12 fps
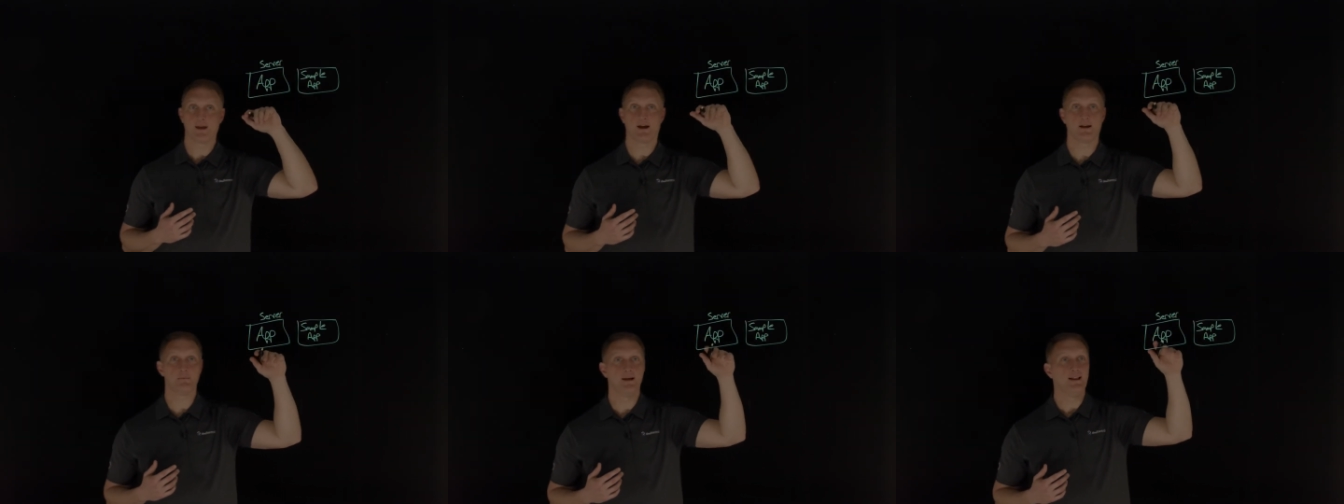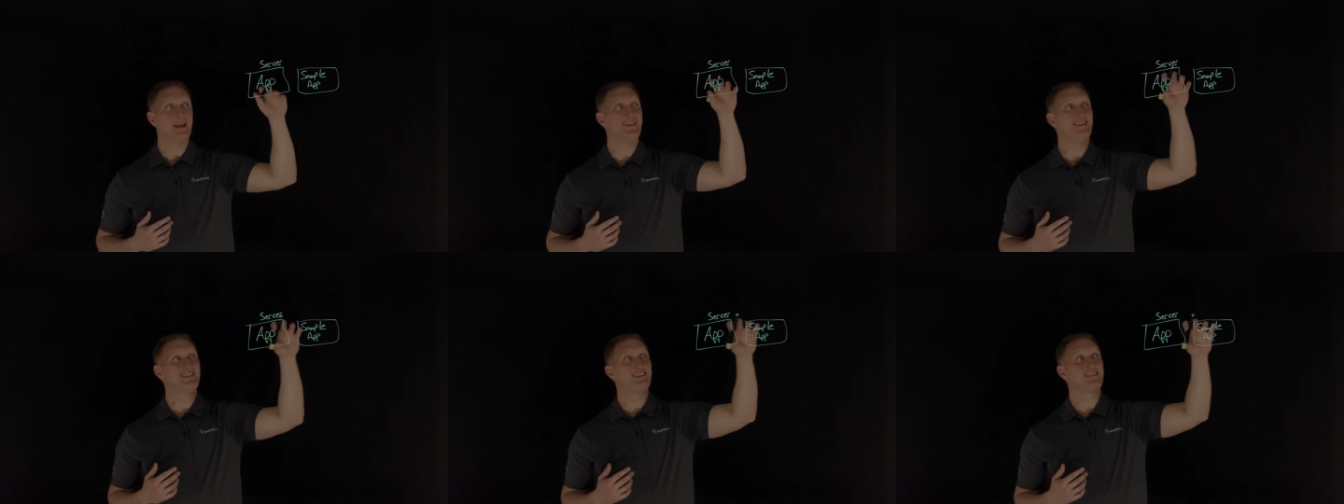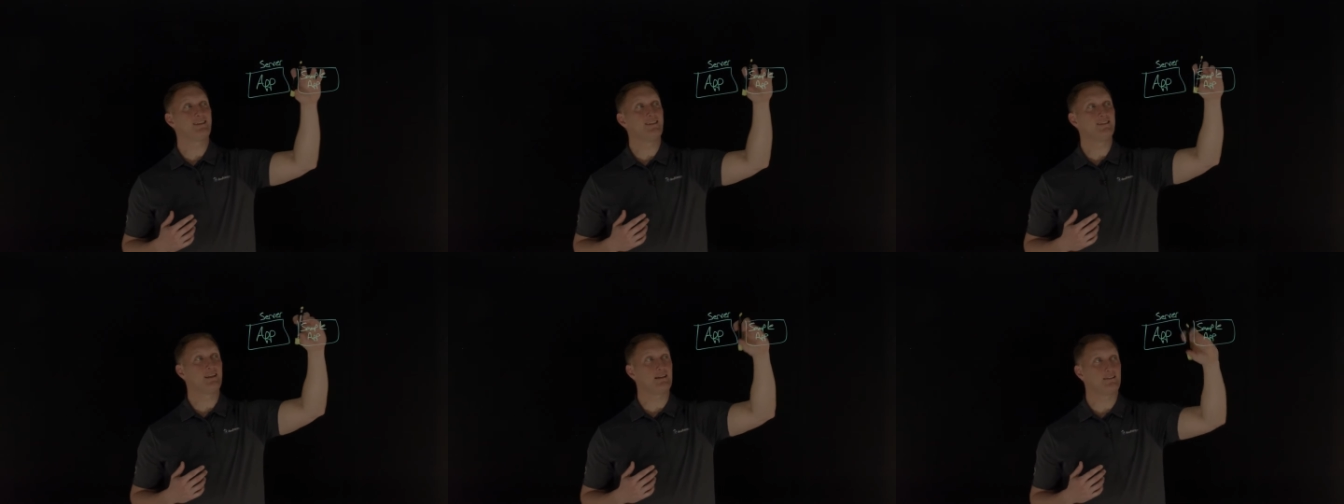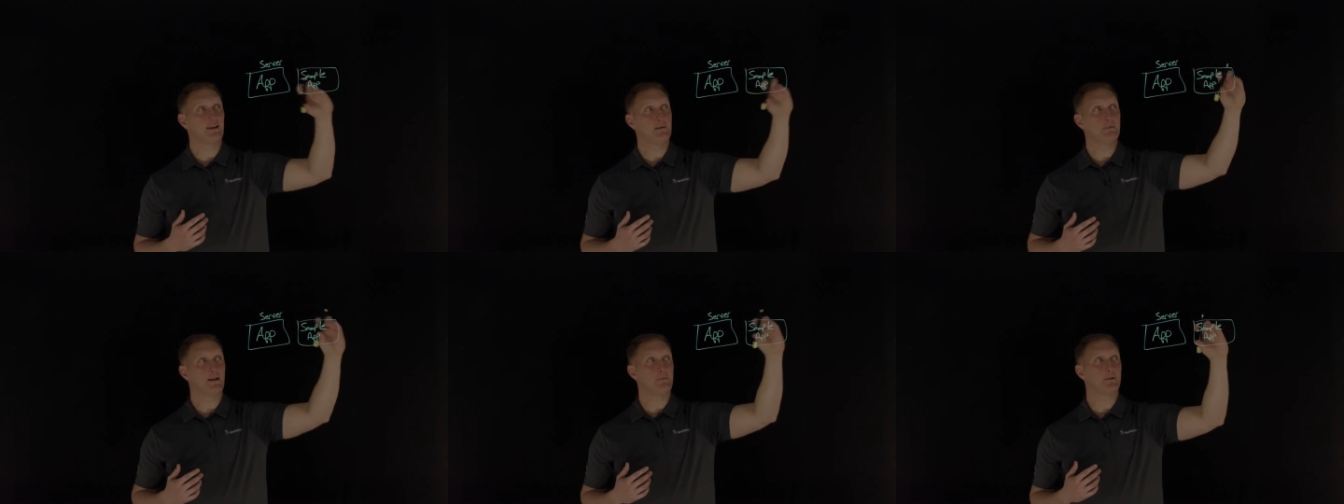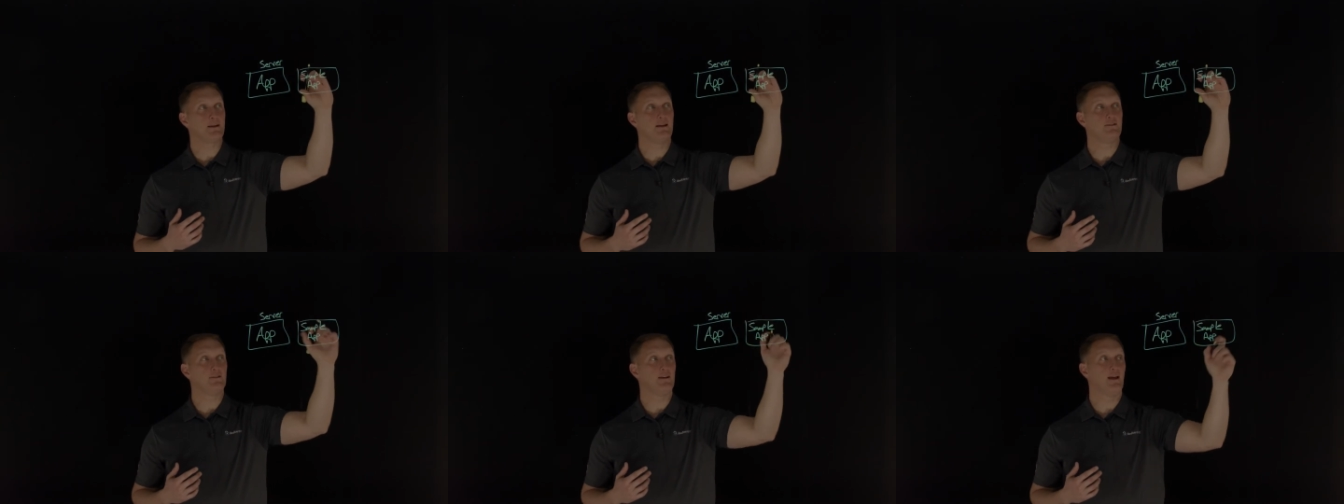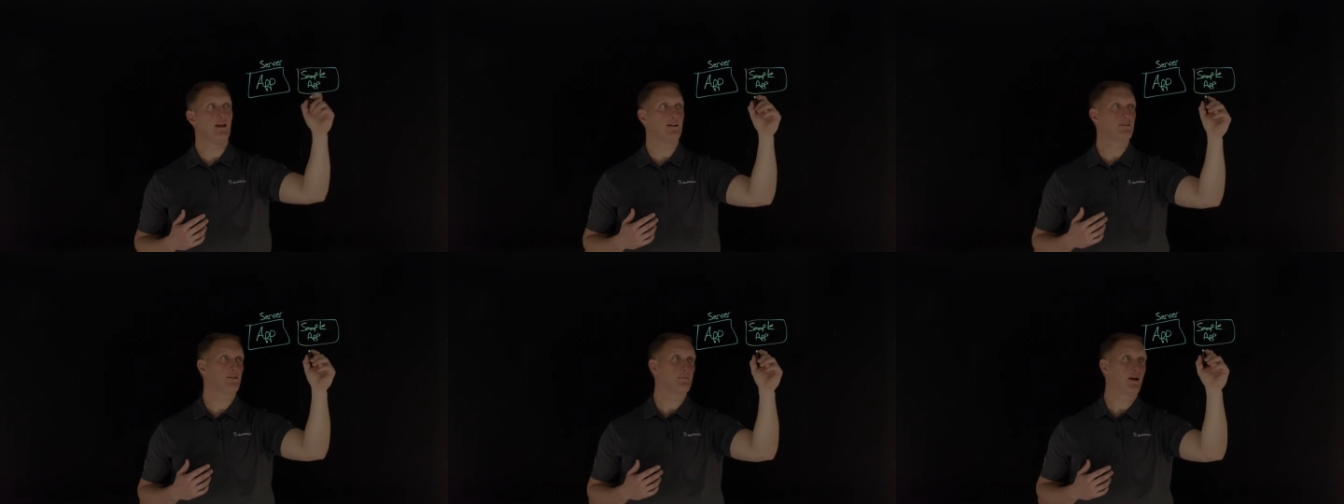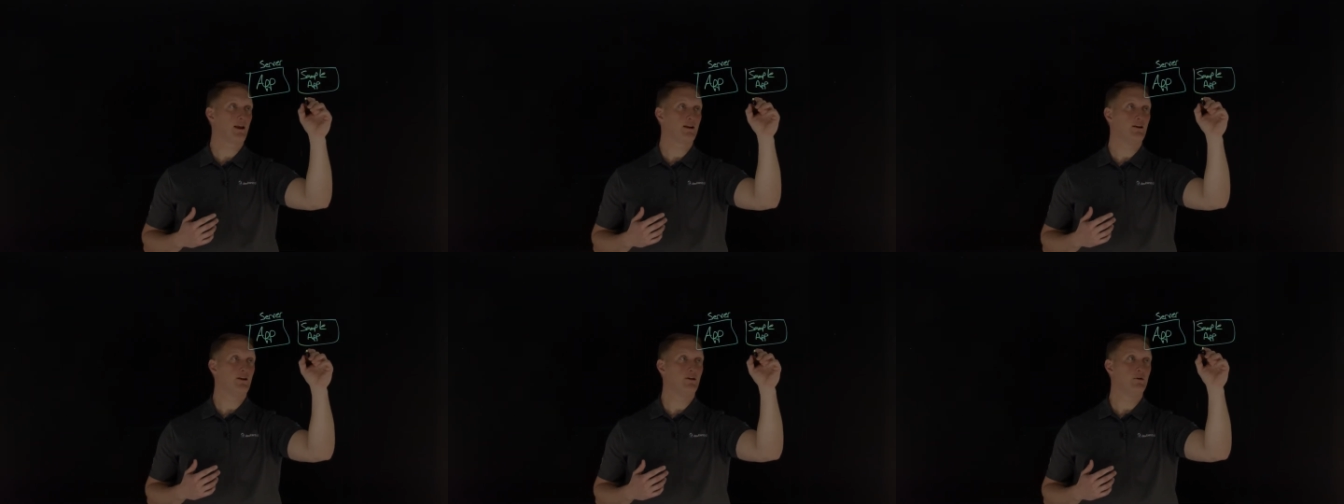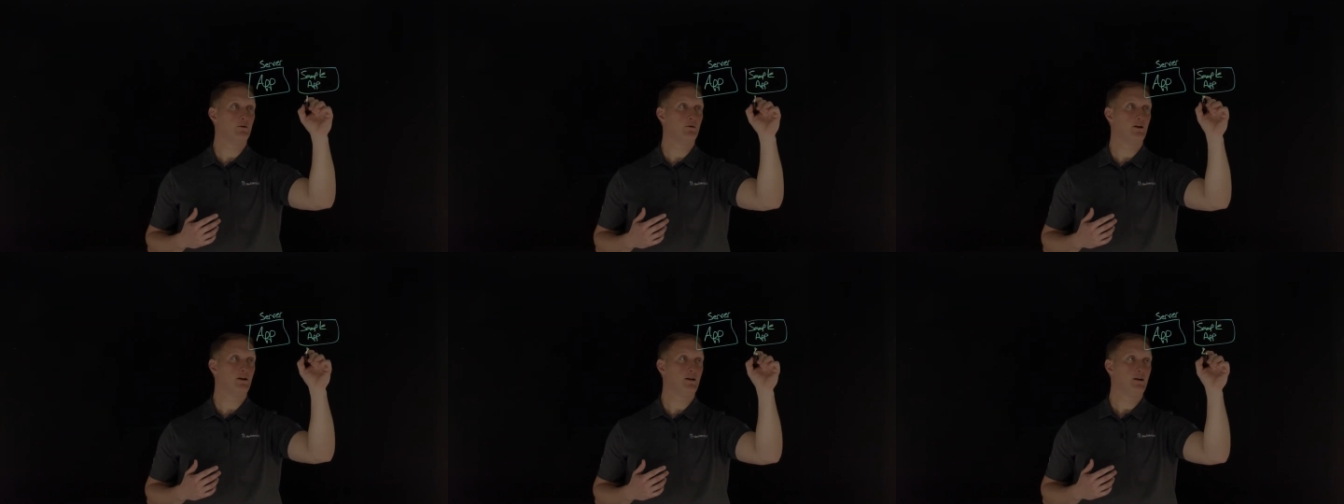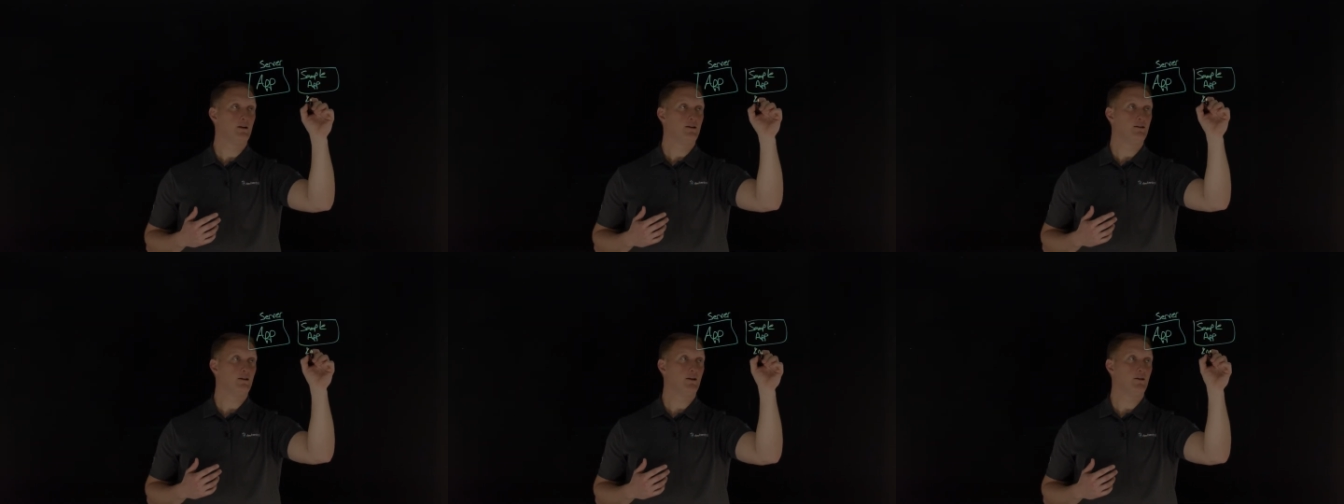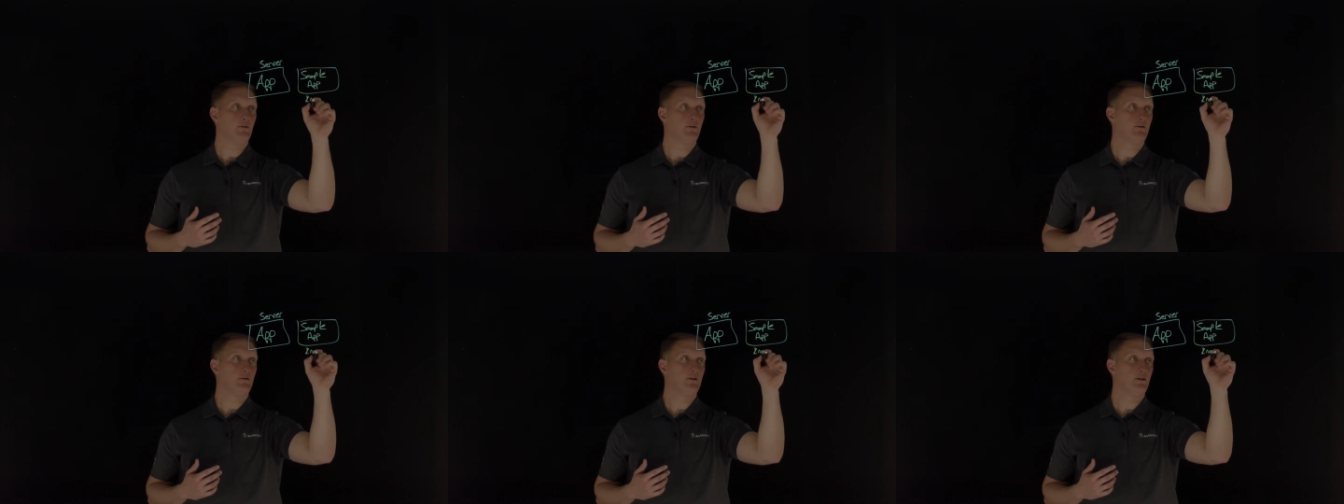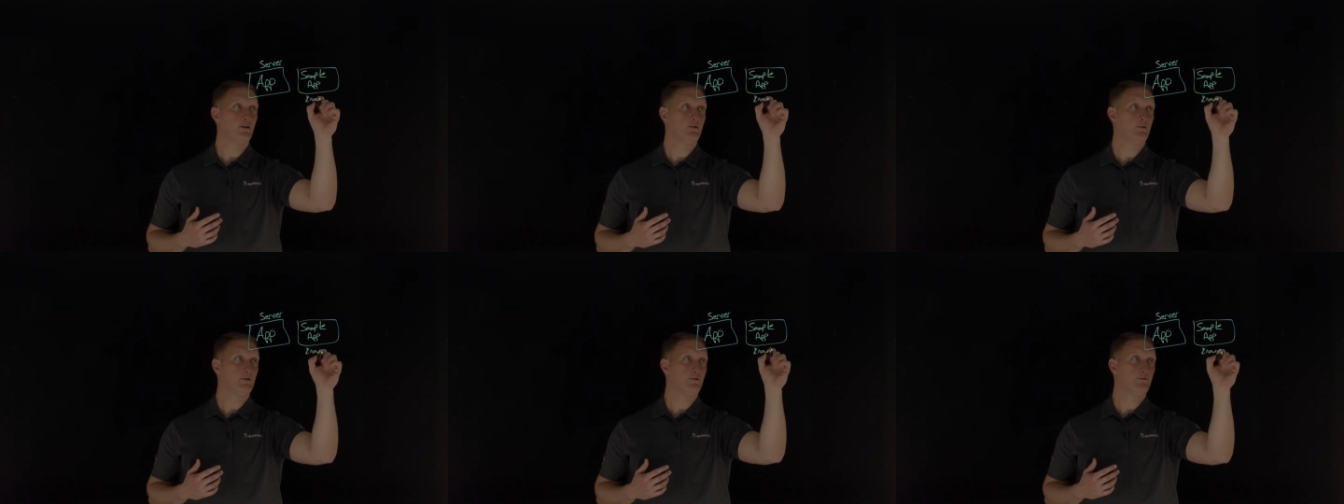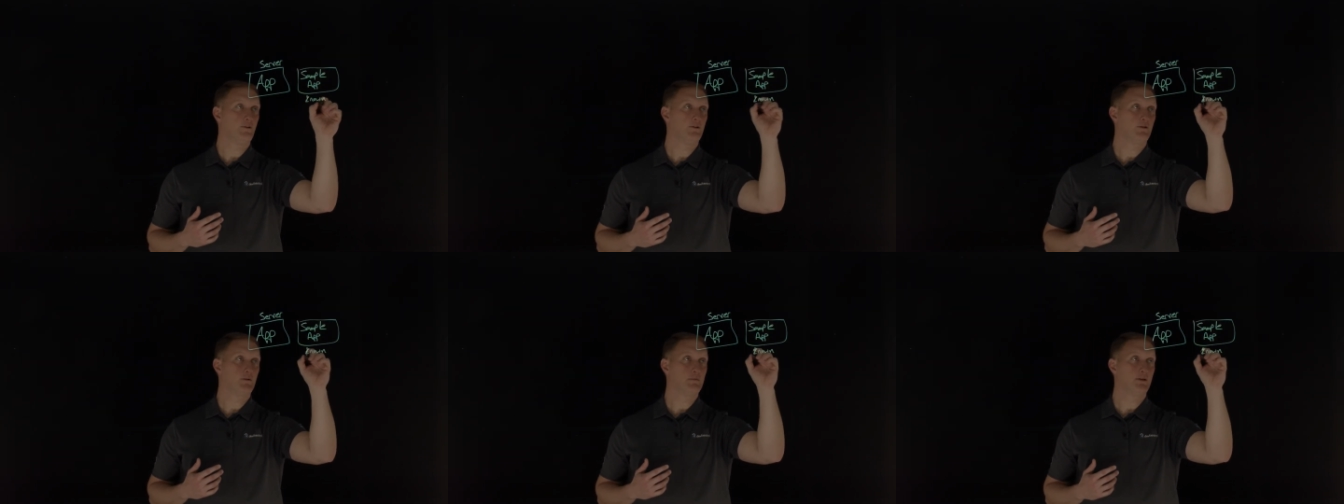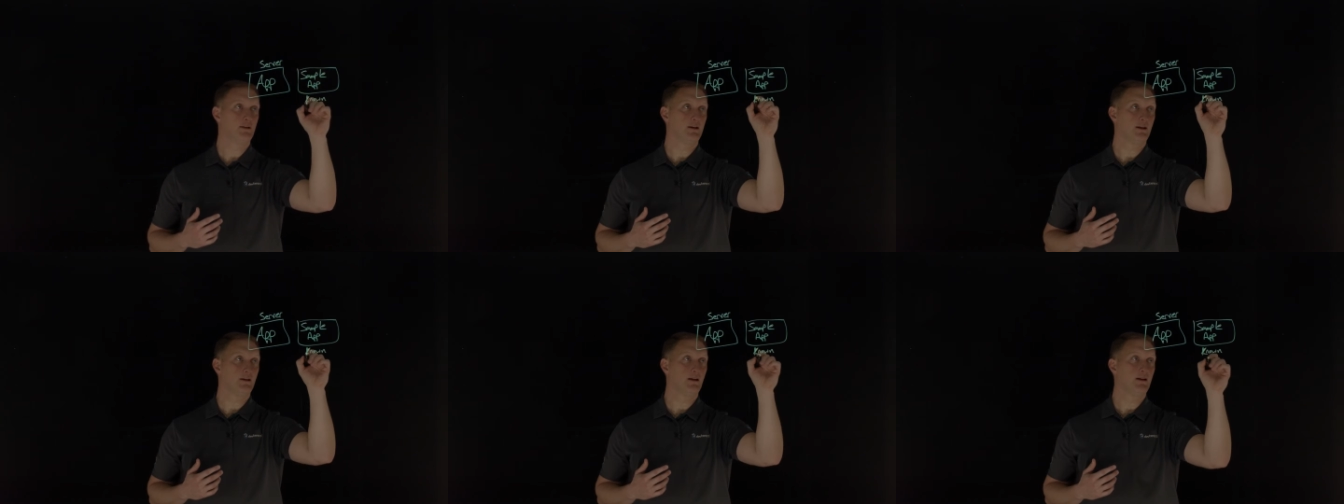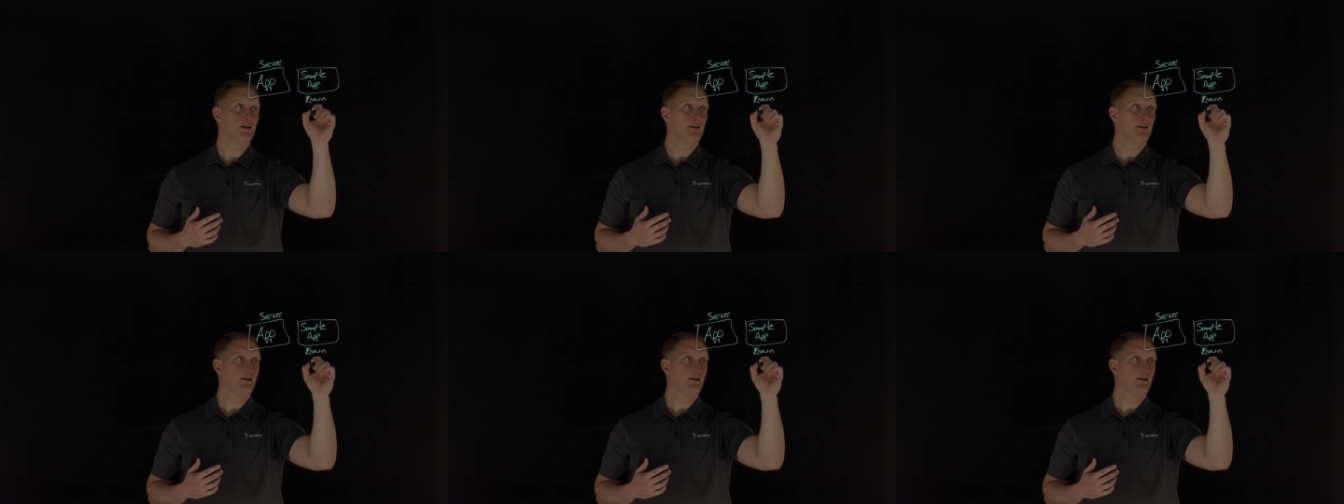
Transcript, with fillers: Um, and then let's say that that sample application has some kind of known, you know, known vulnerability,